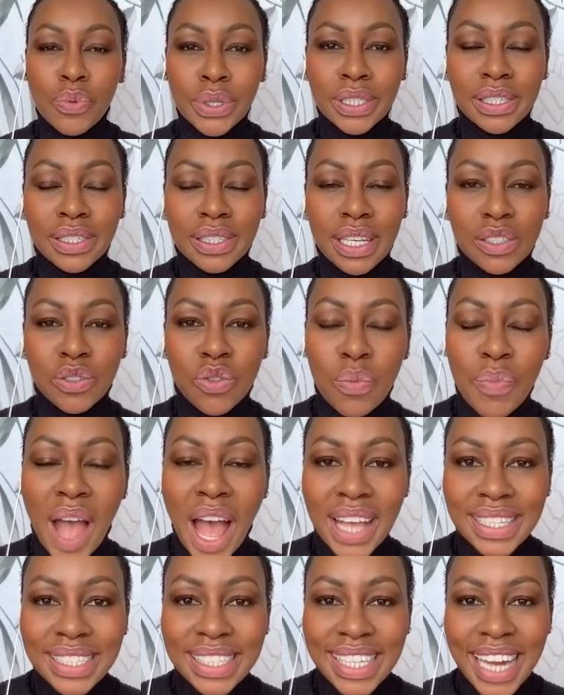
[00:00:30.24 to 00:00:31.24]
Bothes is from
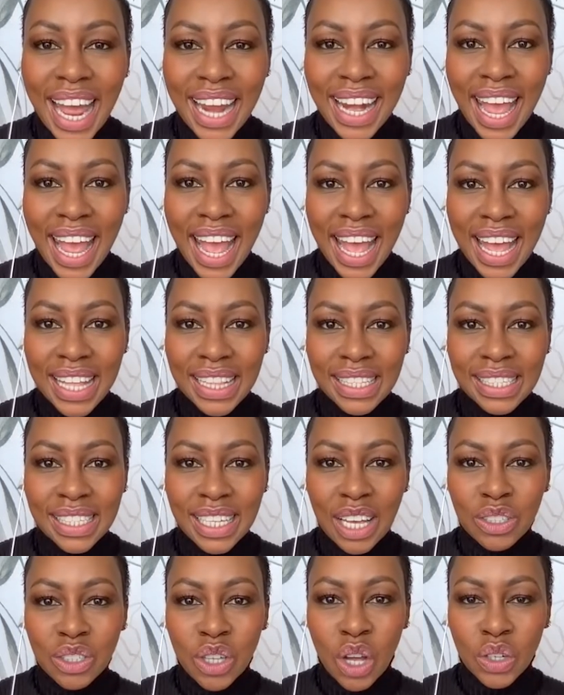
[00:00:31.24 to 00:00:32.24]

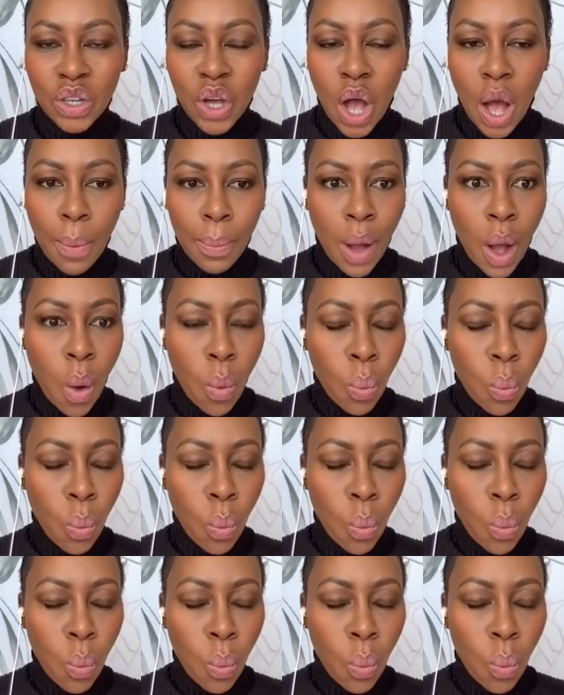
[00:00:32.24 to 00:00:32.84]
Einsteinhands.com.